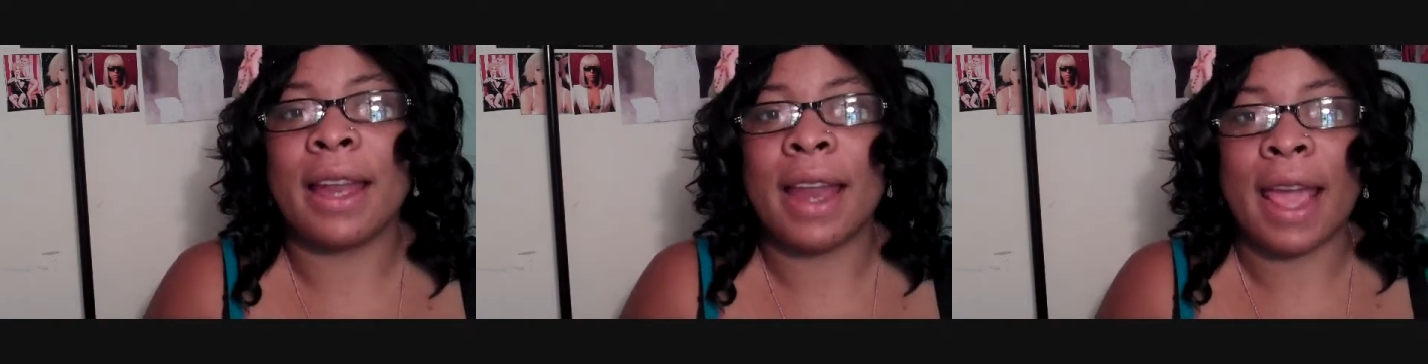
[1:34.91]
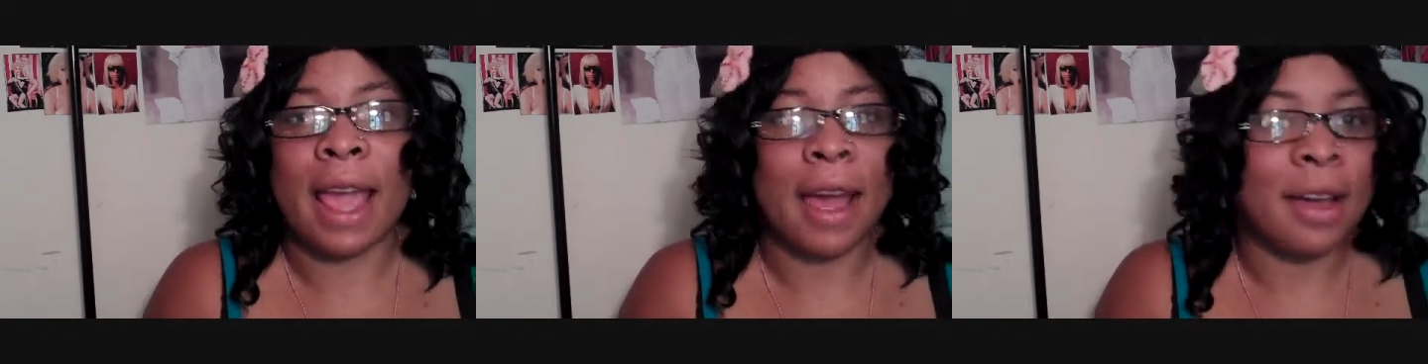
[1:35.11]

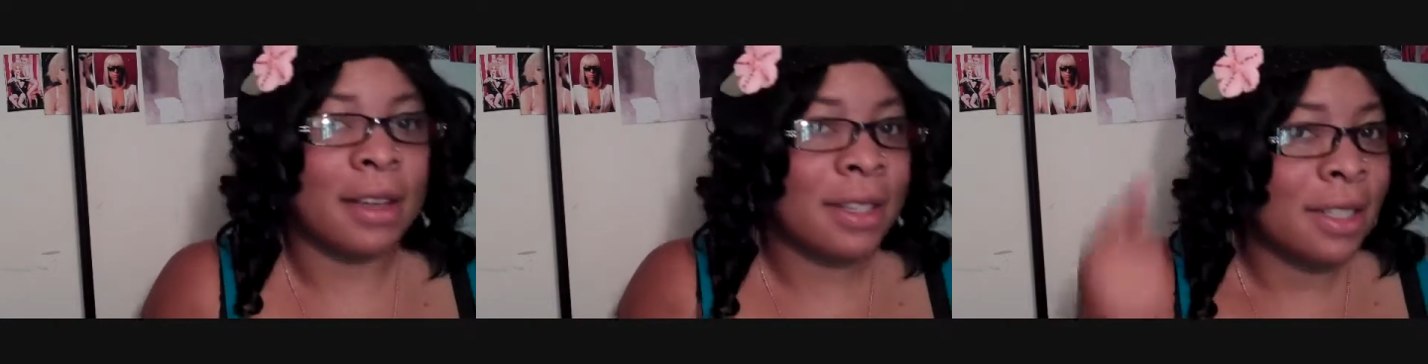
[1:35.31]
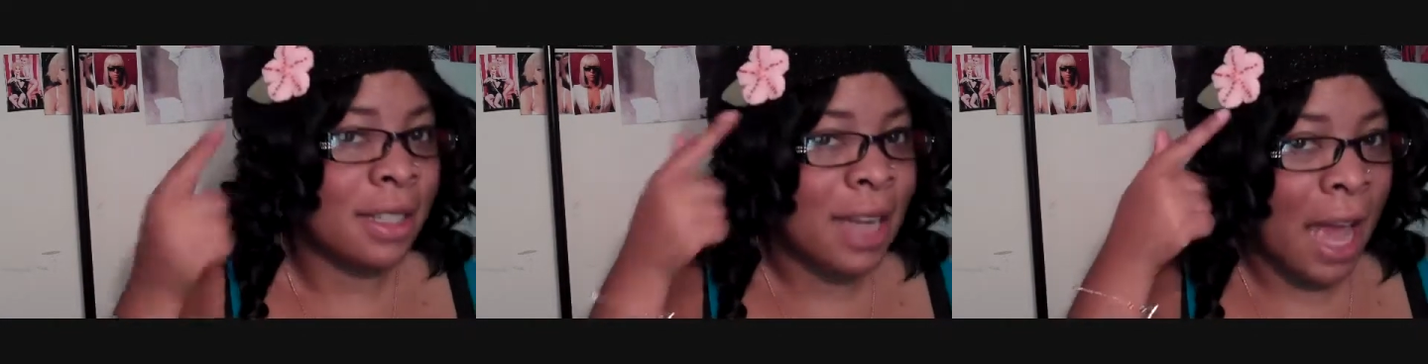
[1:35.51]
Now,
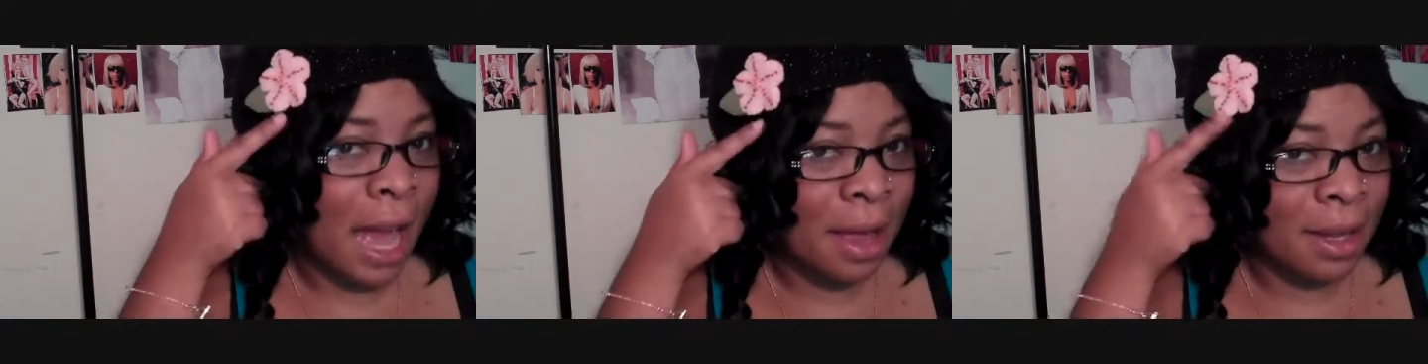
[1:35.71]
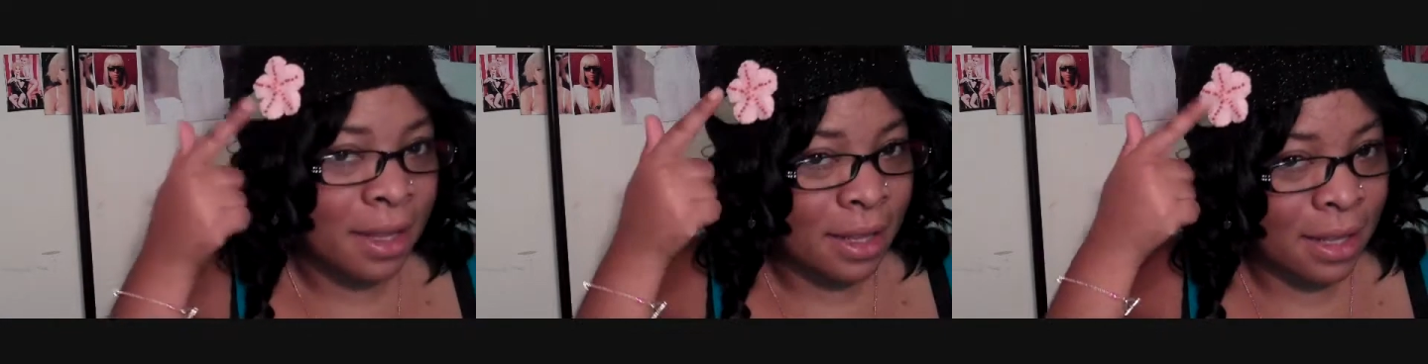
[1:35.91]
she
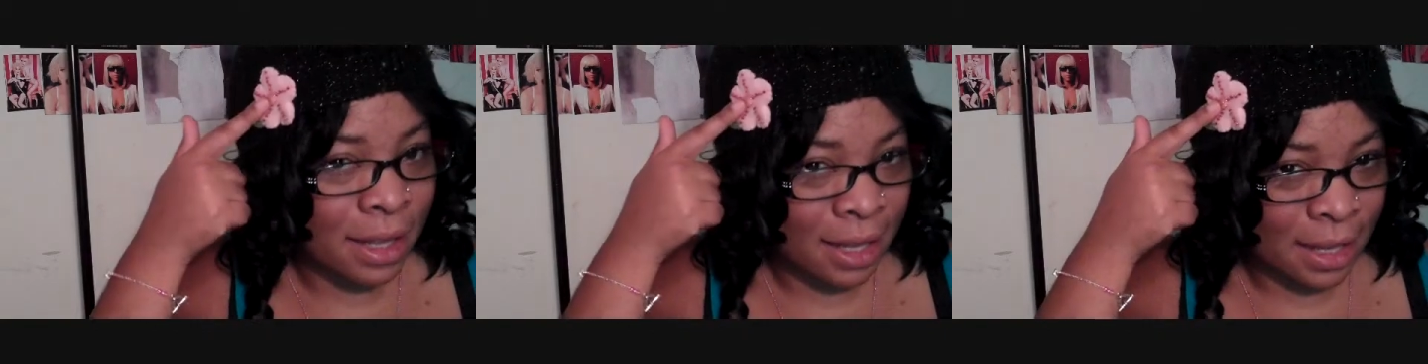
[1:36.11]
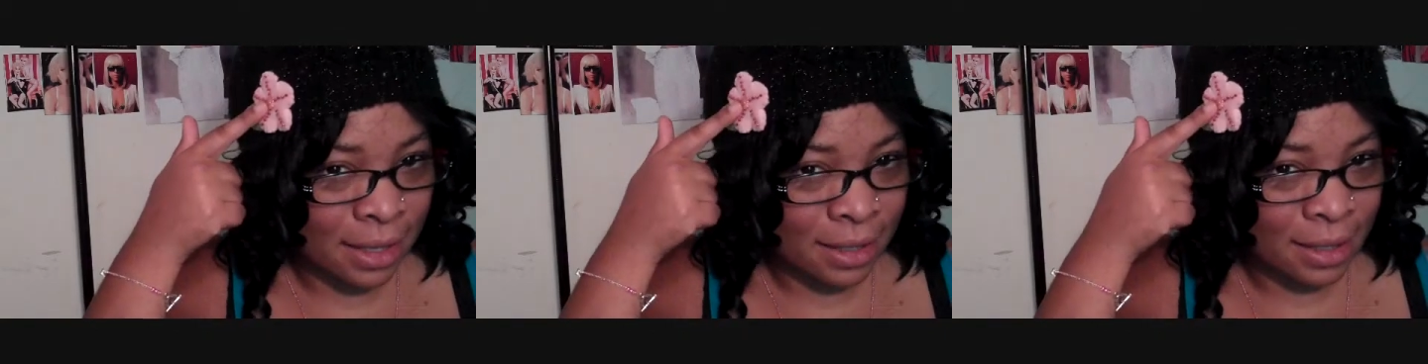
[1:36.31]
got
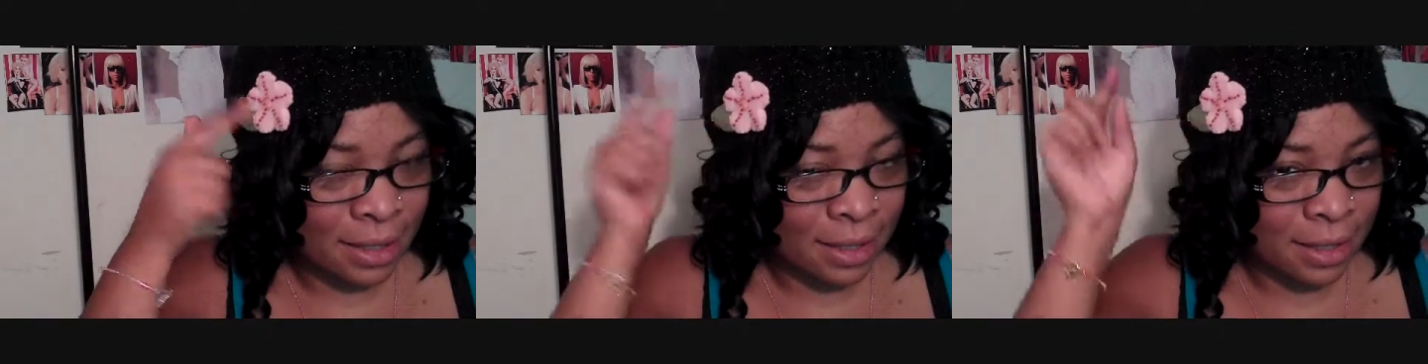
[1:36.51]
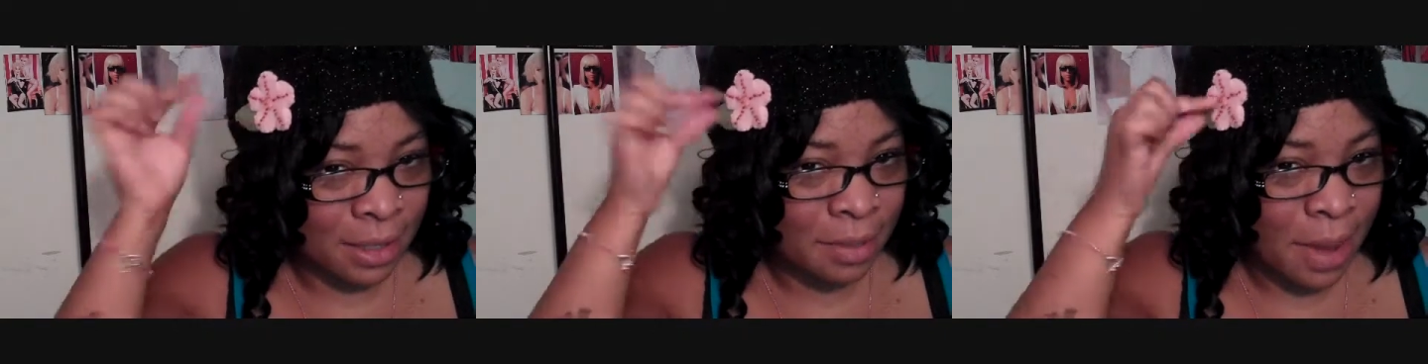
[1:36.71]

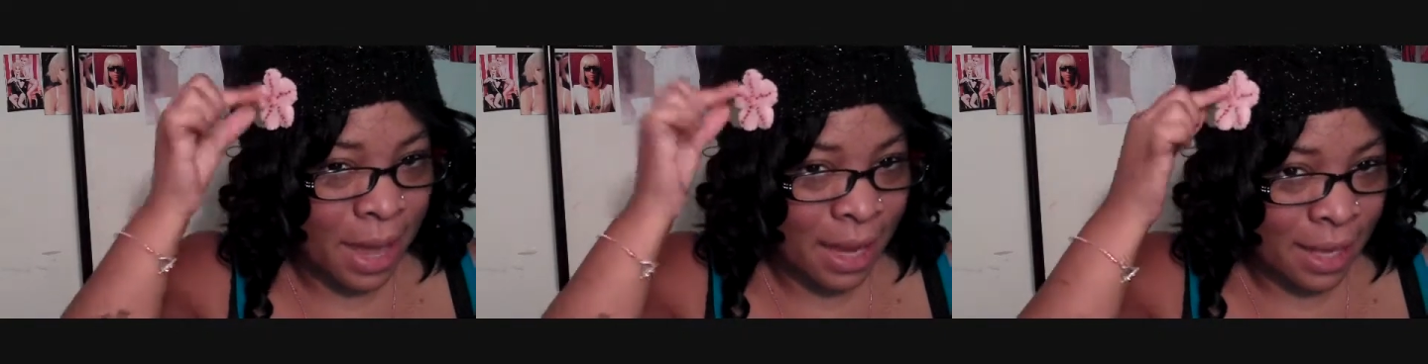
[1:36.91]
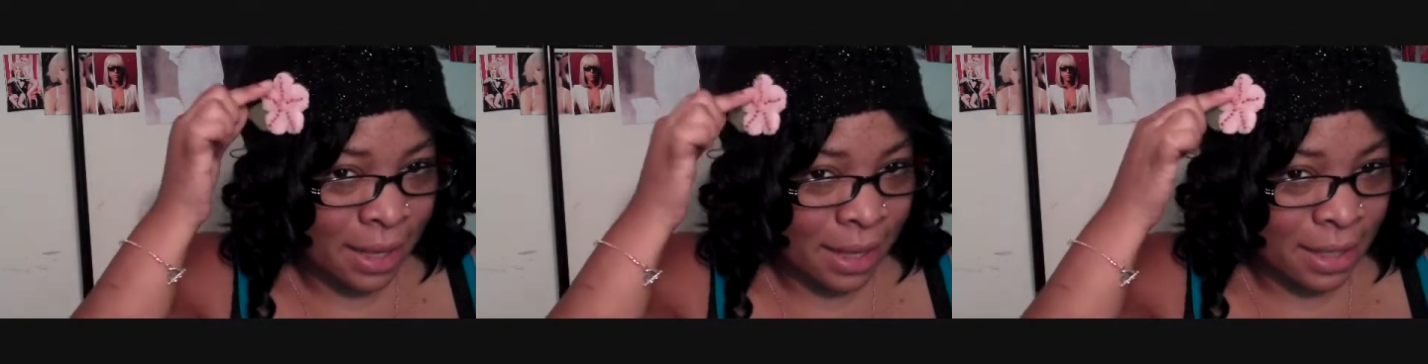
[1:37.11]
this. She
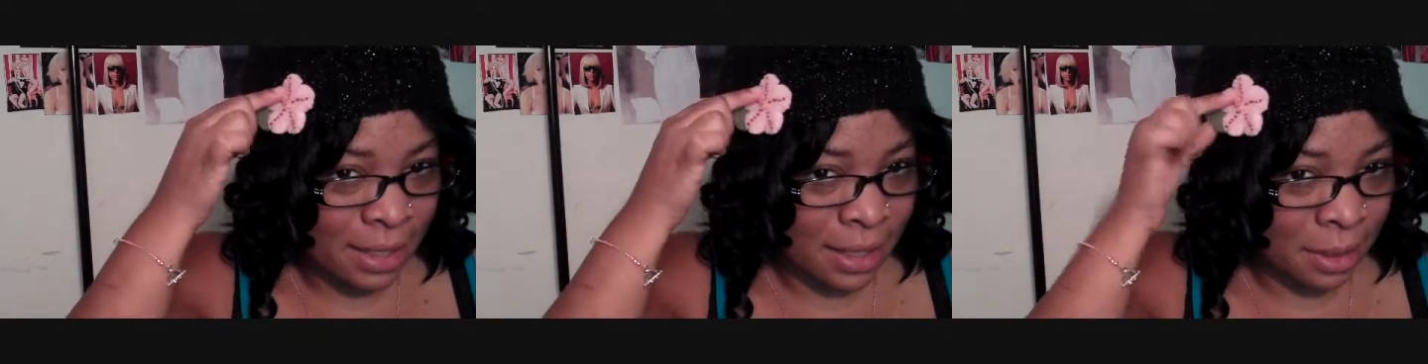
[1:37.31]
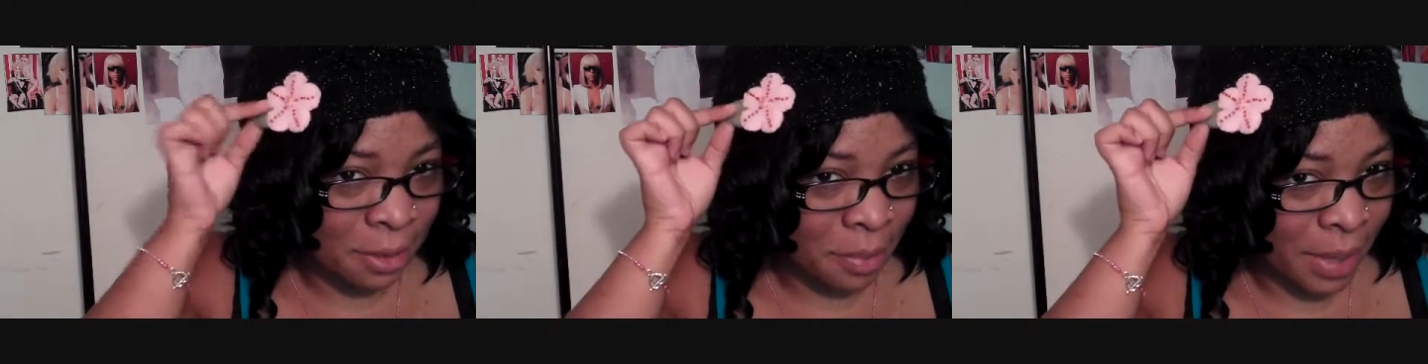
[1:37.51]
made
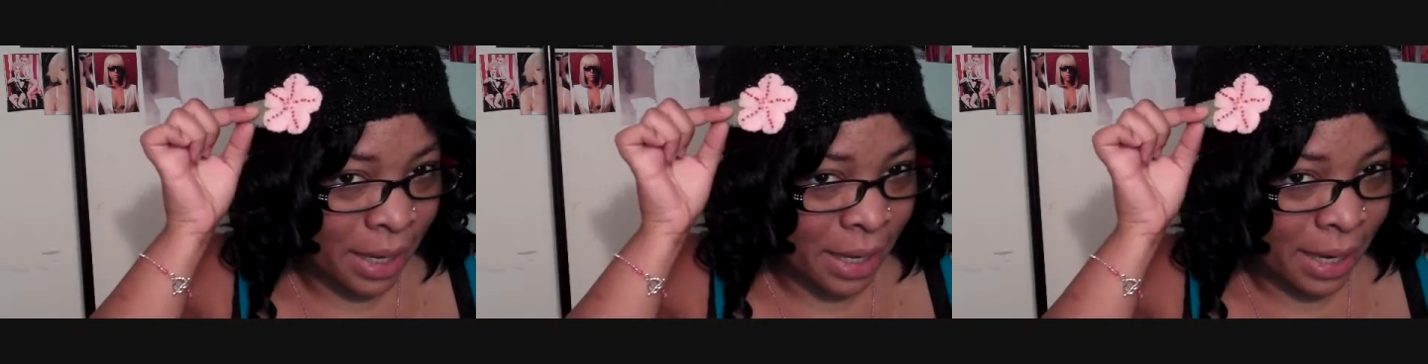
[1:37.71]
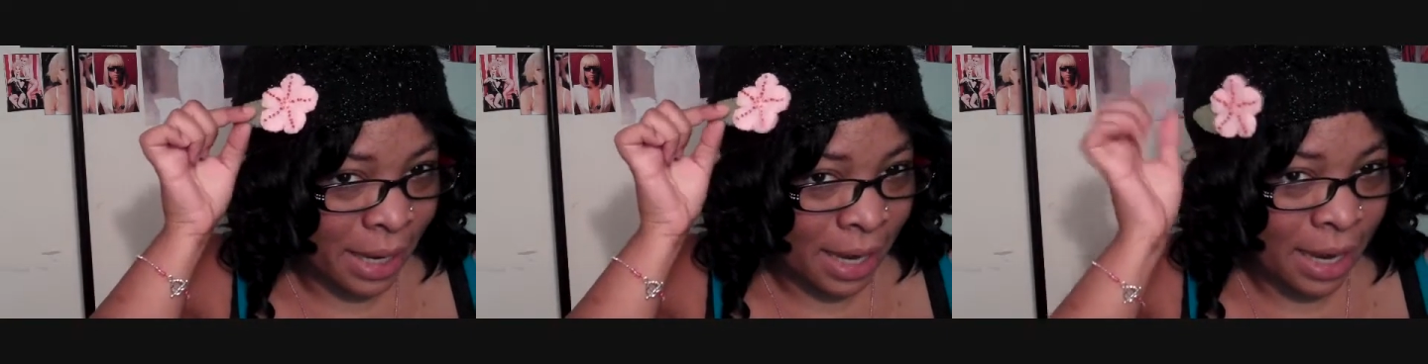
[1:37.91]
this little pin.